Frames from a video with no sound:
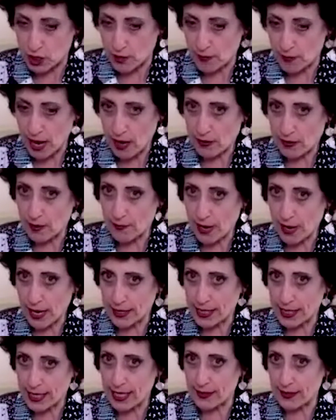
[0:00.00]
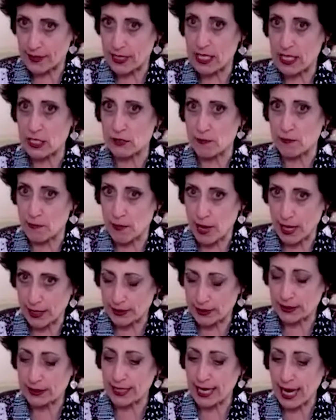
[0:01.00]
amount of money in these
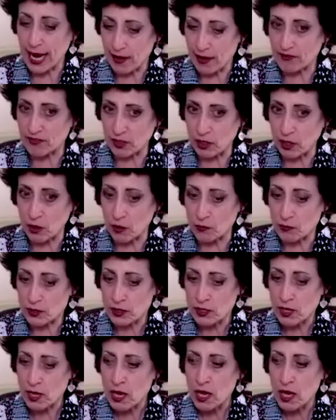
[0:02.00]
monthly envelopes.